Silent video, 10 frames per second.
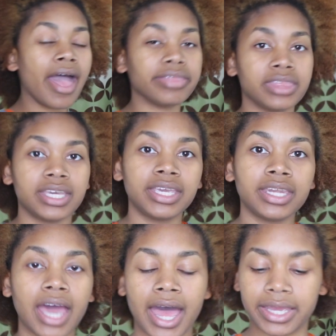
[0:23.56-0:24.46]
And
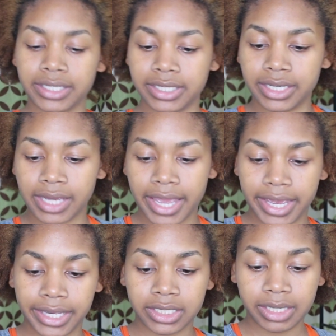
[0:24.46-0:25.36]
then I did
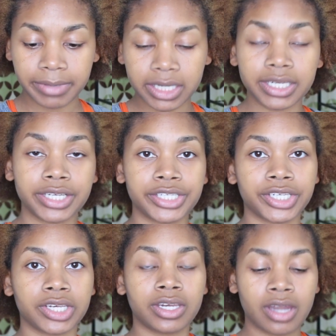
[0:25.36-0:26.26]
a deep
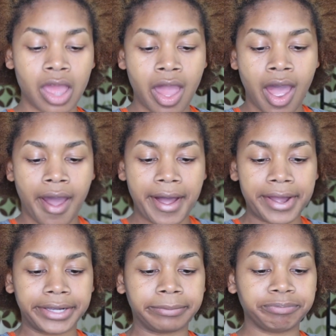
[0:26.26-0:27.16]
condition
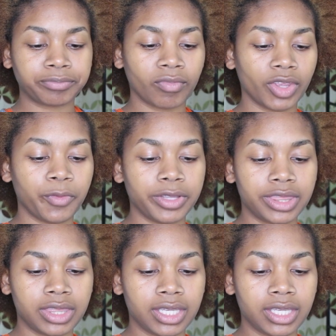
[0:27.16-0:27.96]
with